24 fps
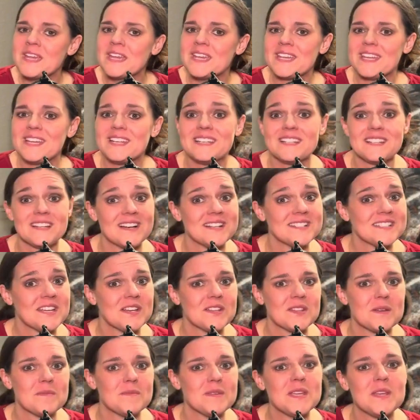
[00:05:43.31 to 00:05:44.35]
he did not
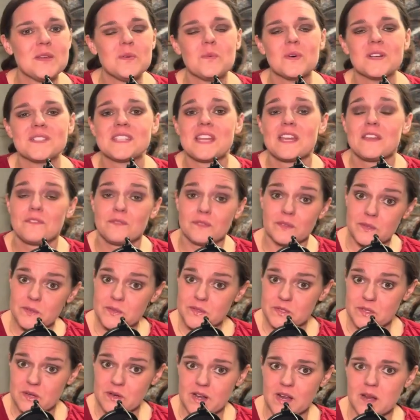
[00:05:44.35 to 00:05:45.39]
tell them he was a flute
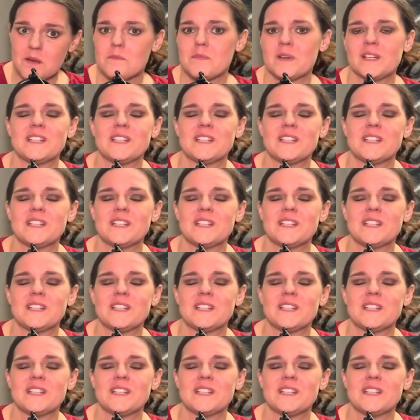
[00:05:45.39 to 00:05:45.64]
student,